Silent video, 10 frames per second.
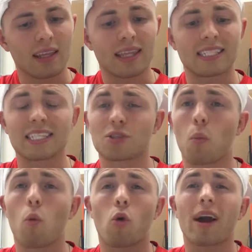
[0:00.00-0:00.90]
This is a
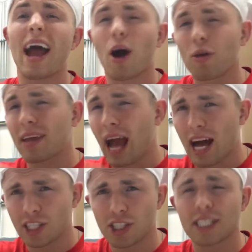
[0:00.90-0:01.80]
more health
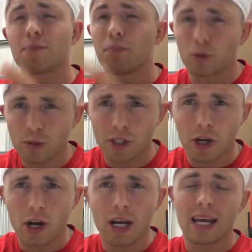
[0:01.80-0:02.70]
conscious
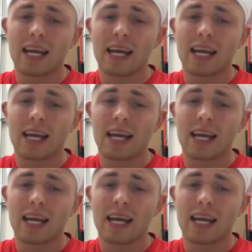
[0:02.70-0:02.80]
booster.